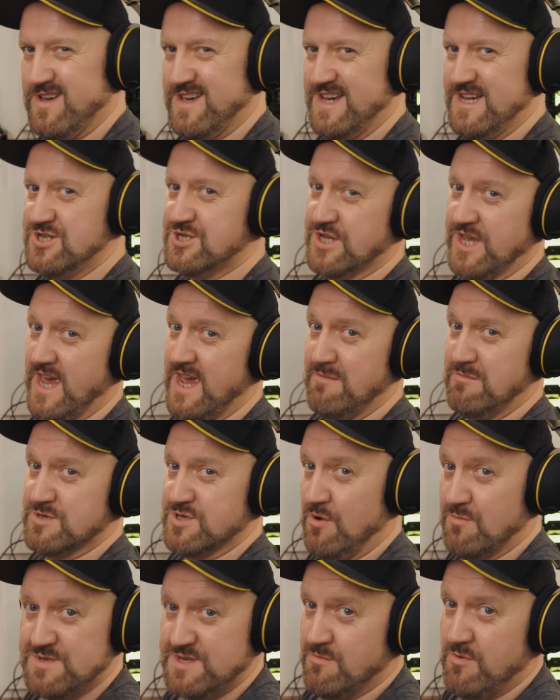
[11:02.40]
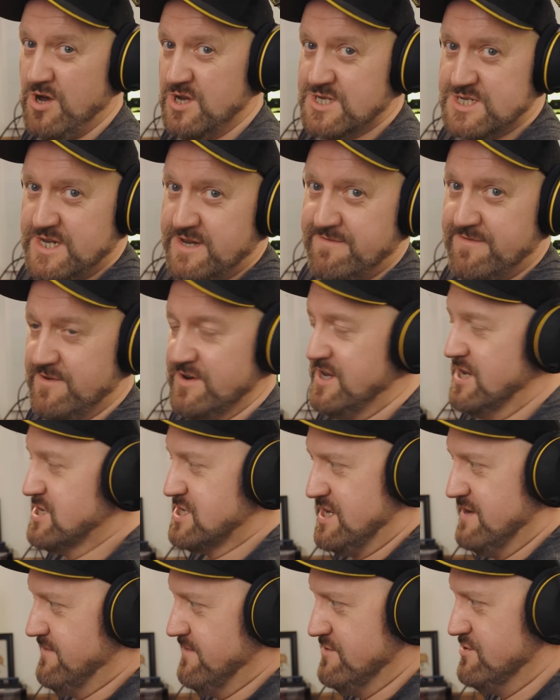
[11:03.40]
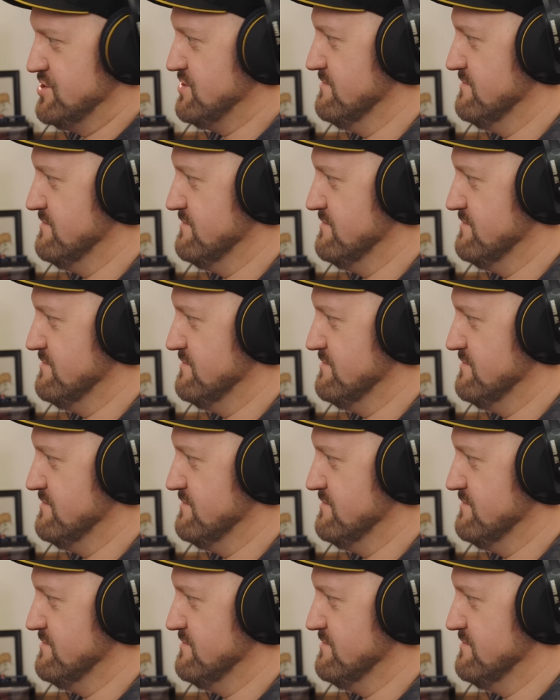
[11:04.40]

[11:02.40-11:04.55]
Each game is optimized differently, has different